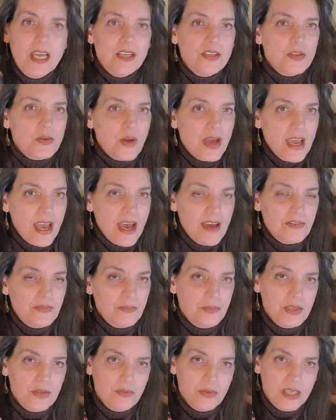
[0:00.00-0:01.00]
So I
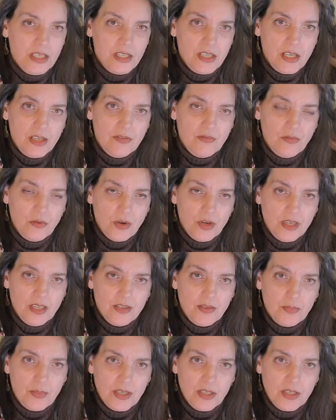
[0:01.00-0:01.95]
haven't been reaching for it as